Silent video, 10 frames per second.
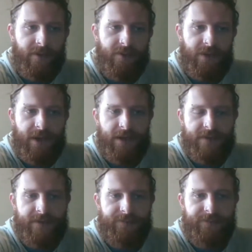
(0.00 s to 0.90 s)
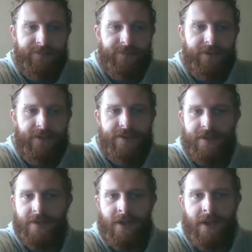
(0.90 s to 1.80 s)
for that. All right,
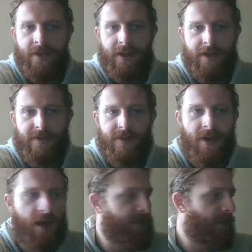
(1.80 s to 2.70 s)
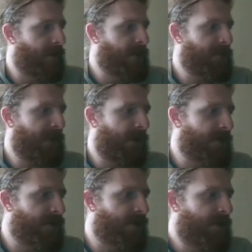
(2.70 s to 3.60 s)
so now it's not going to be on
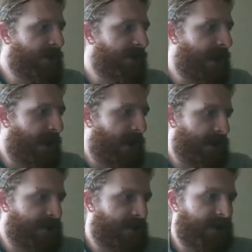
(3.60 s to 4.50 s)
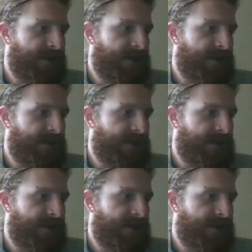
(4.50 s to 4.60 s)
screen. It still